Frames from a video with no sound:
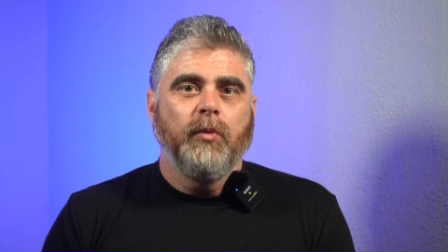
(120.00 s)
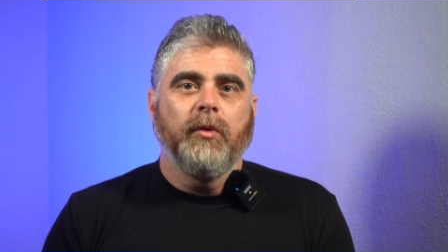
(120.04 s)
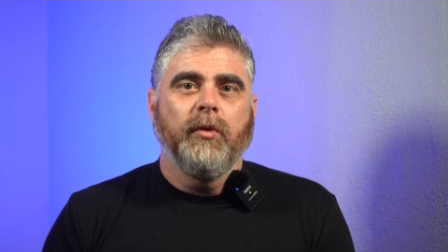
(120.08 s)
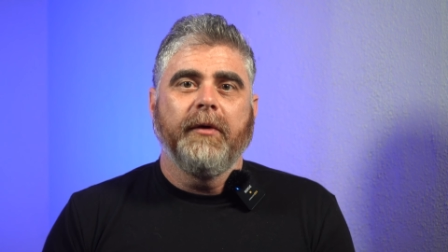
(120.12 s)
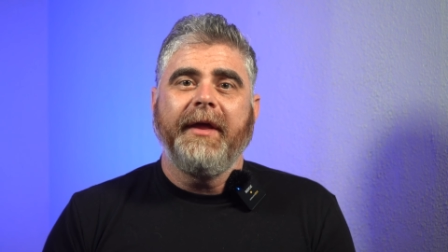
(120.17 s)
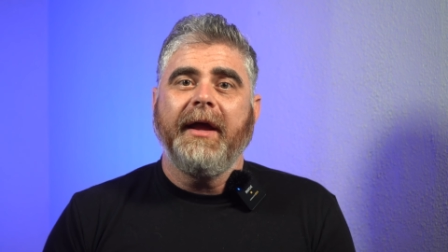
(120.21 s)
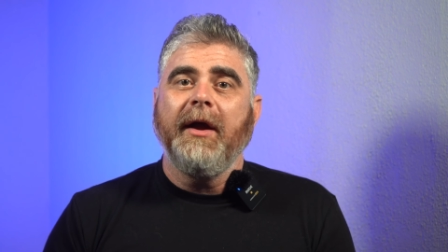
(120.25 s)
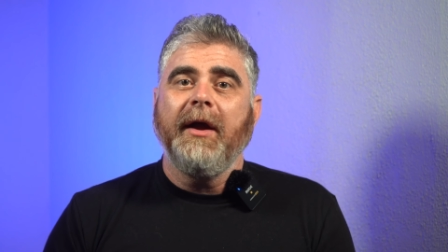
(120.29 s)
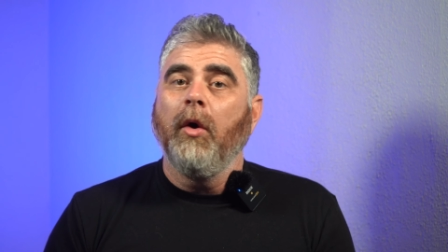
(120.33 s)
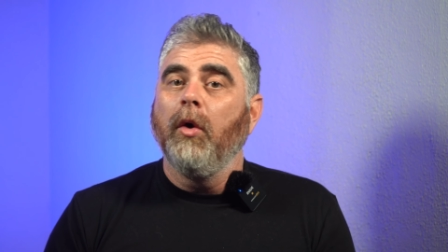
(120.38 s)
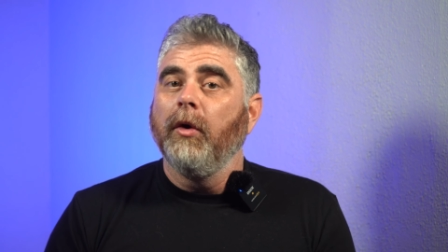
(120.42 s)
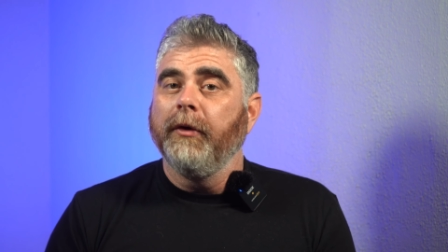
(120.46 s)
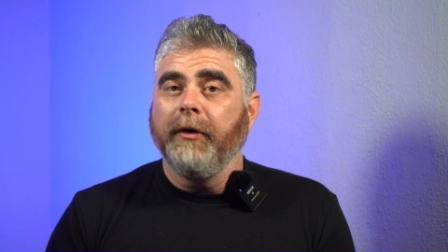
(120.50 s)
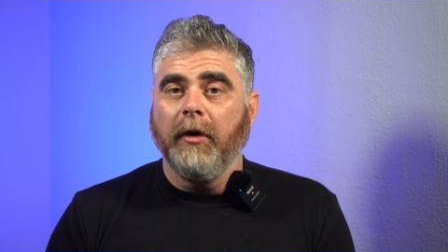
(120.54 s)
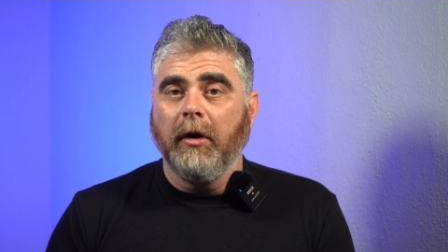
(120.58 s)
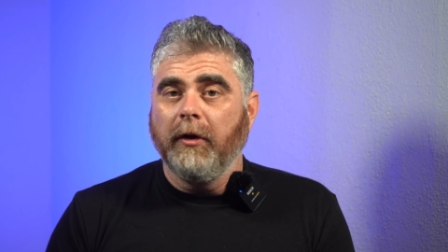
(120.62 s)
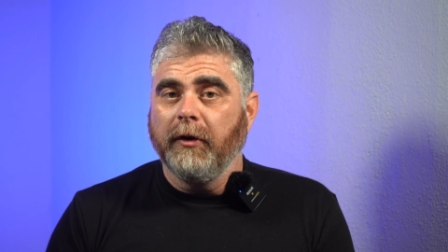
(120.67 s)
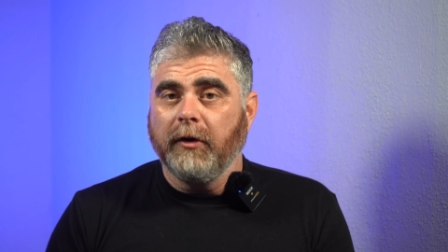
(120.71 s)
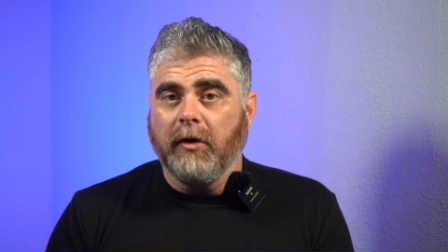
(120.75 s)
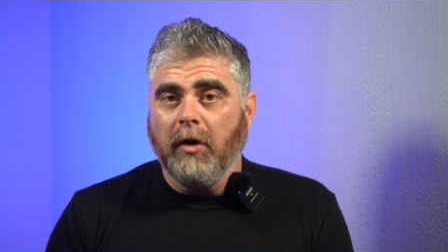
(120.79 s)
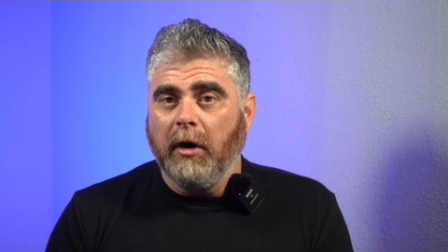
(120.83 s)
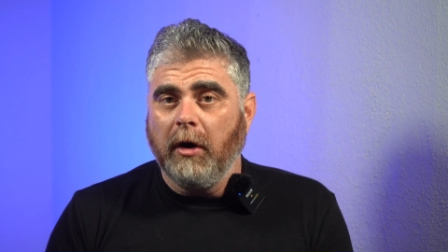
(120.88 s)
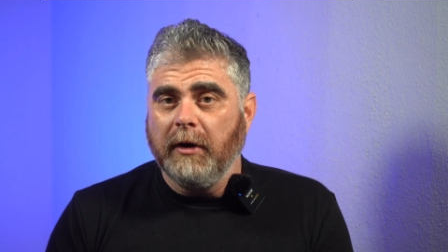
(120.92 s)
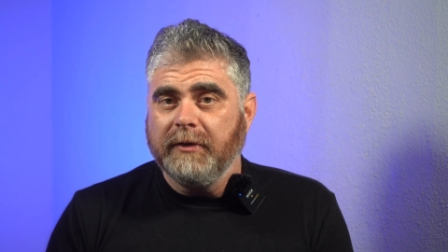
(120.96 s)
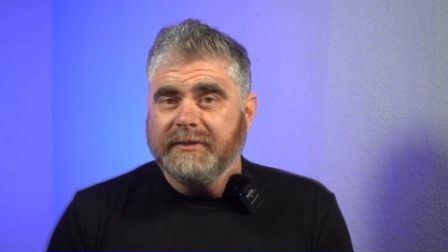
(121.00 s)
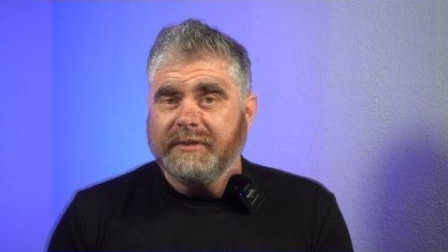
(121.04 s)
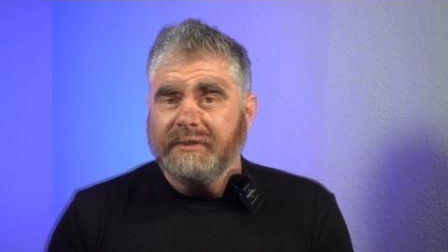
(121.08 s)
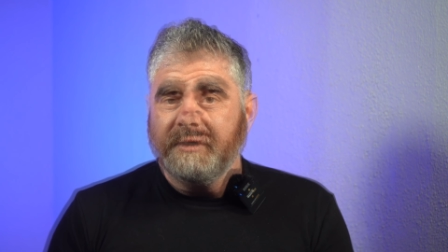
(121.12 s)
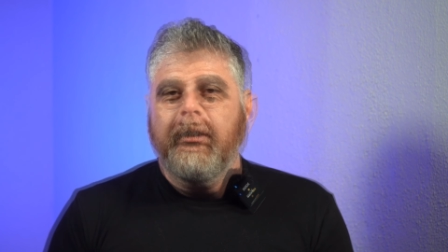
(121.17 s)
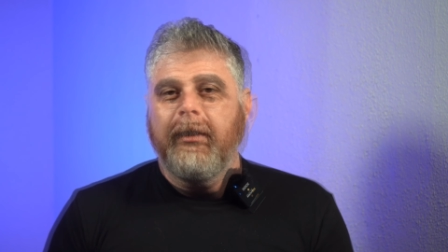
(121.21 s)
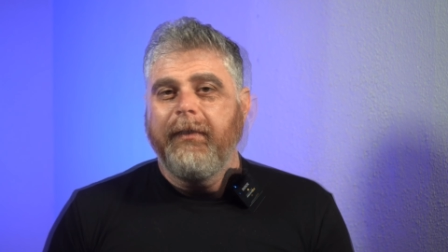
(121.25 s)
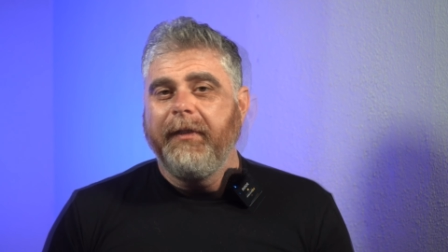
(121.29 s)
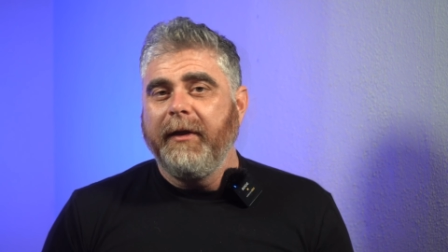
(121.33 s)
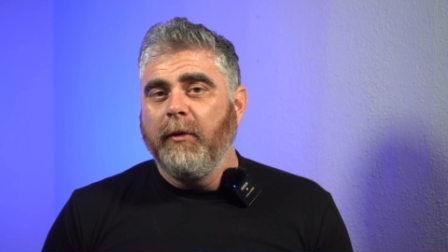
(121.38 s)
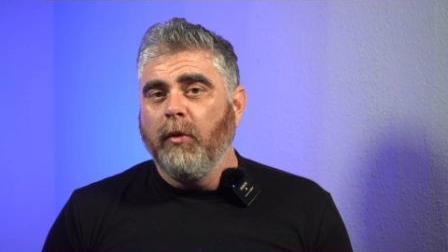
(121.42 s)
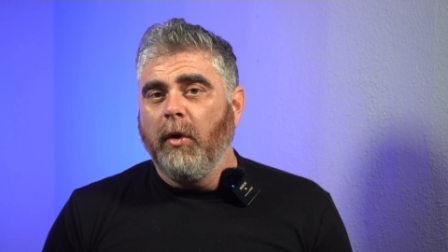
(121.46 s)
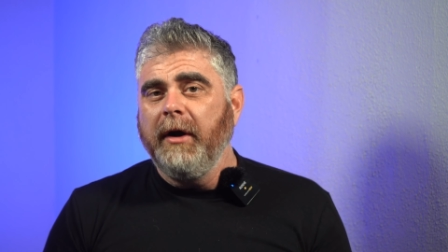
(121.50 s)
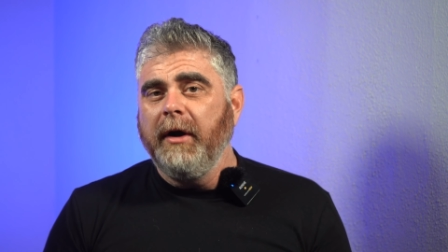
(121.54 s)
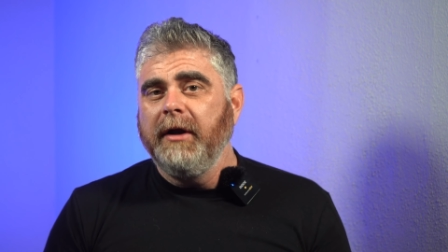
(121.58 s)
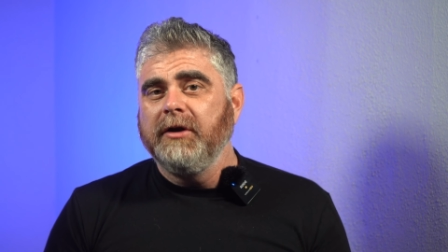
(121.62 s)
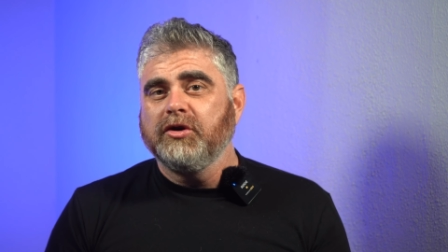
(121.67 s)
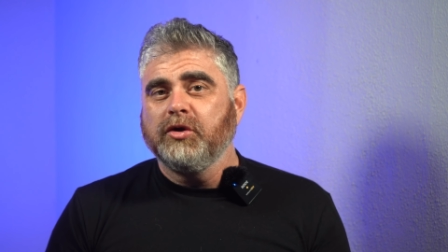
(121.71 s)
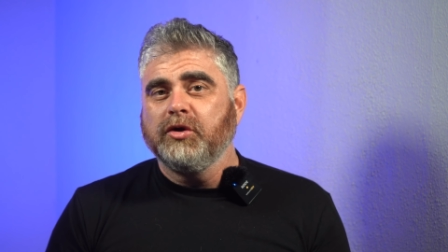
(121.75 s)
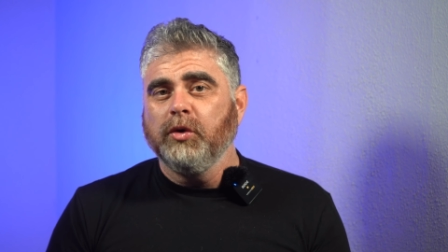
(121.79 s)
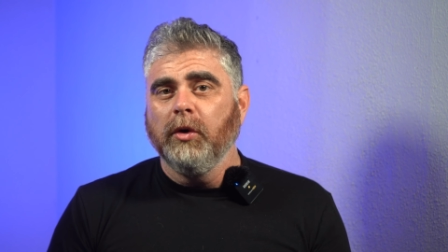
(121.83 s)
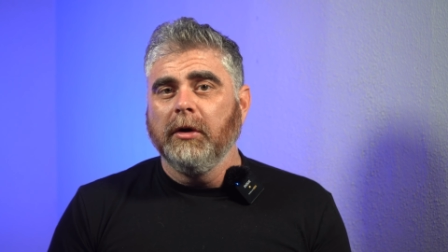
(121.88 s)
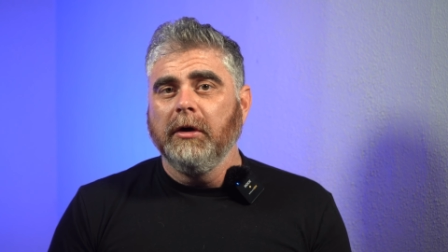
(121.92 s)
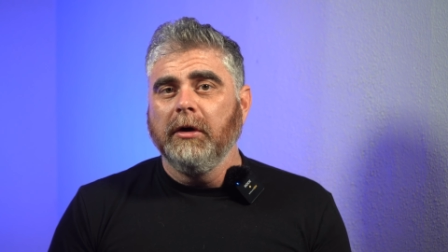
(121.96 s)
where they hold all the cards, and they want to
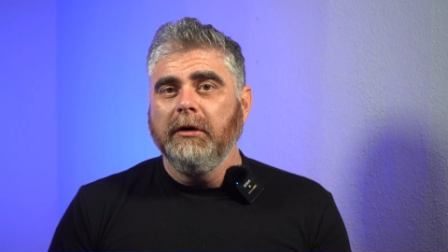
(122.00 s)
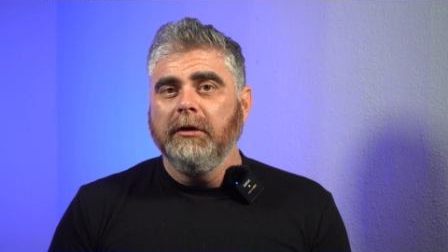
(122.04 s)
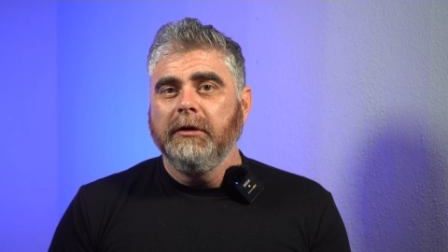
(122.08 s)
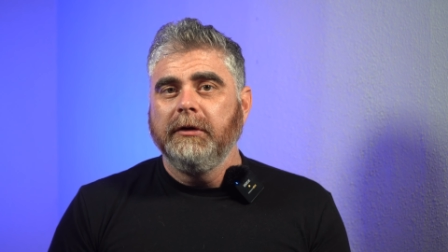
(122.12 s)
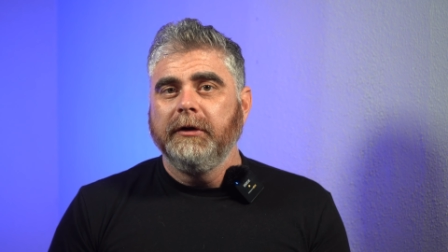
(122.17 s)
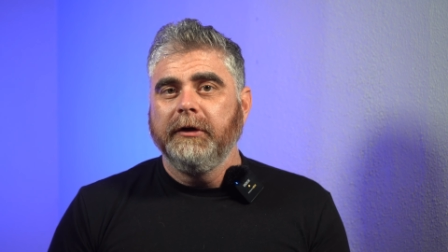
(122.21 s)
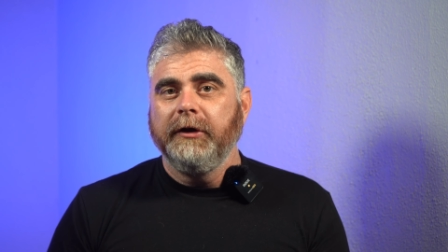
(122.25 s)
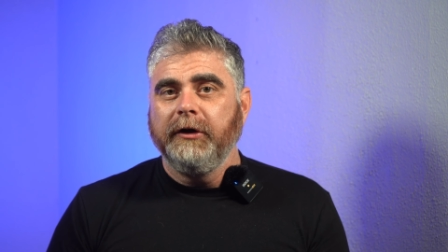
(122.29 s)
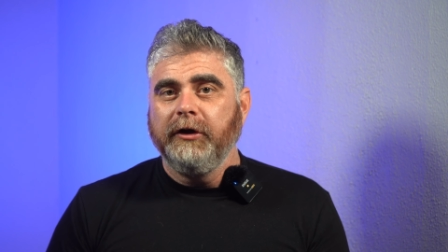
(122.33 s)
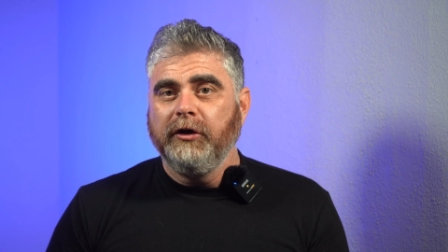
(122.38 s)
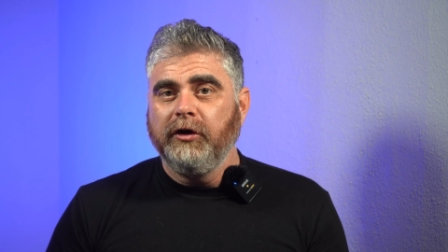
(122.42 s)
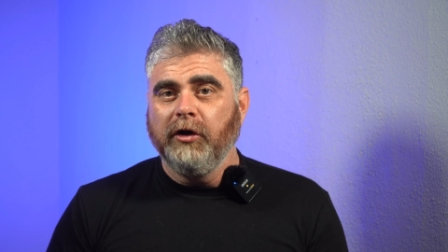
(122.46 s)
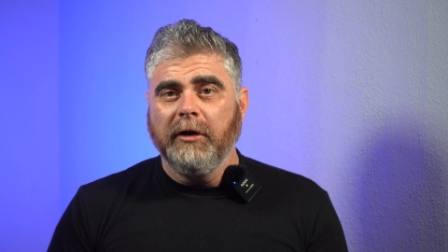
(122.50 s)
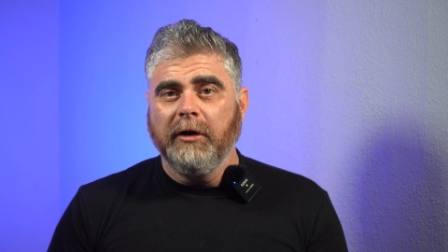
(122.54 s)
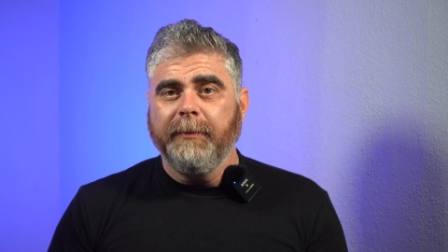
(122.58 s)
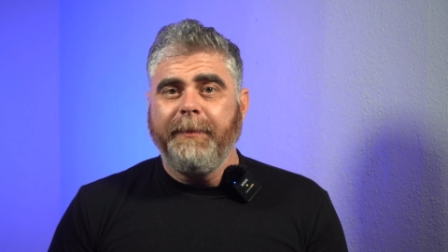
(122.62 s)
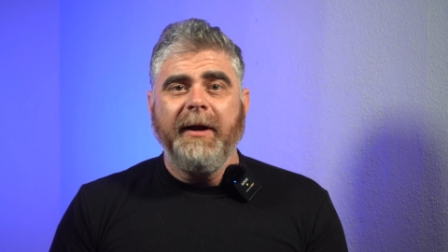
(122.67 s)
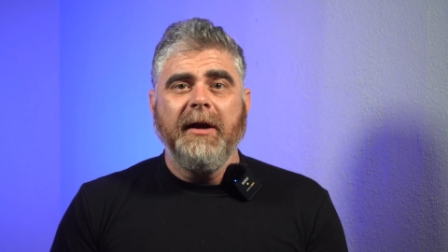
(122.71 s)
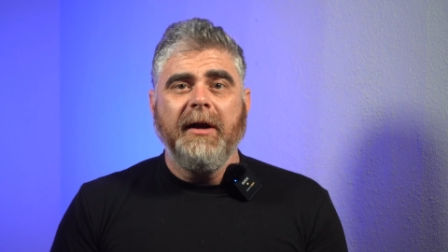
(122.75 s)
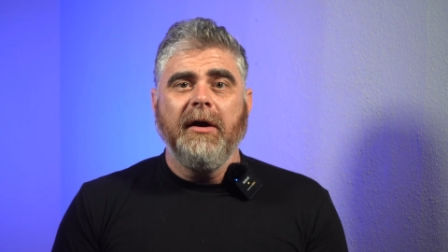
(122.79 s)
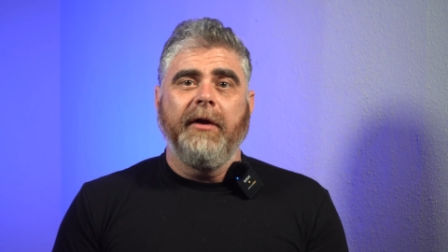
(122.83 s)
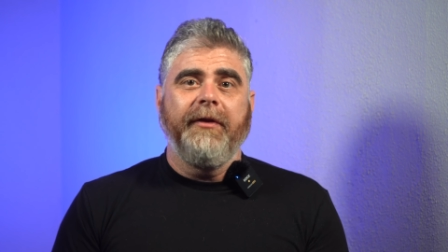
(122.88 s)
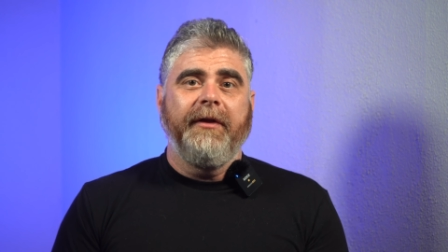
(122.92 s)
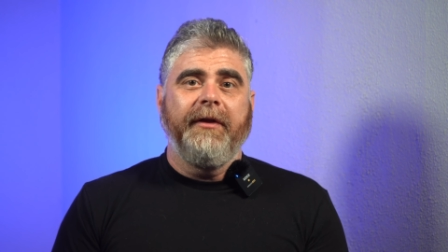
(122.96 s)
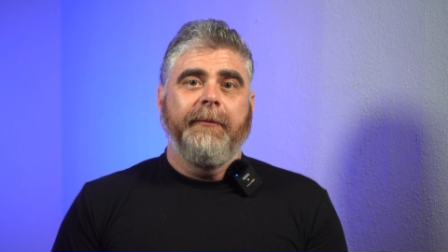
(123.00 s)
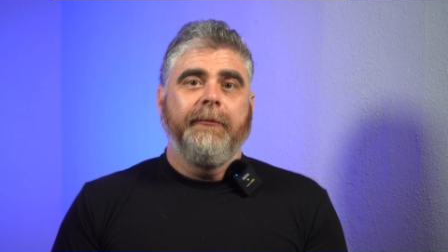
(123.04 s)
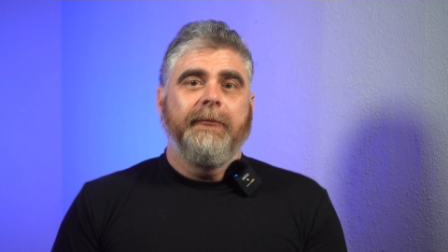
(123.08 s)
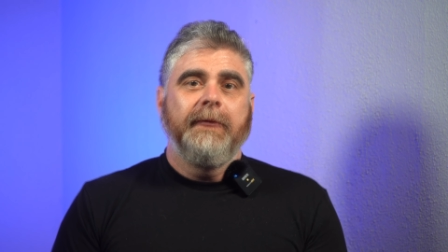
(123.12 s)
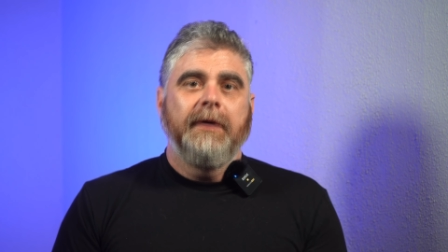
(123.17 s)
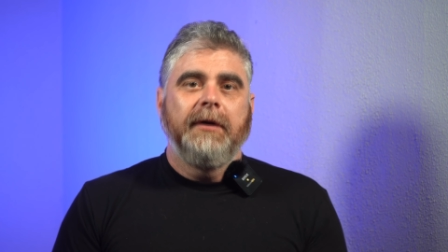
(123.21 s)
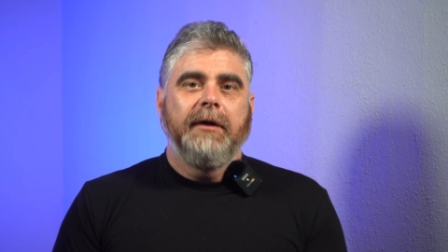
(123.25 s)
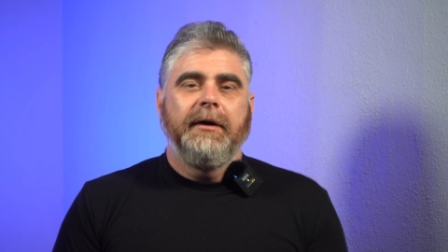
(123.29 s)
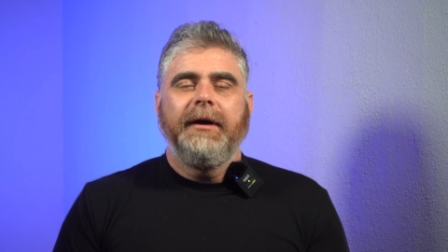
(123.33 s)
ensure you're dependent on them.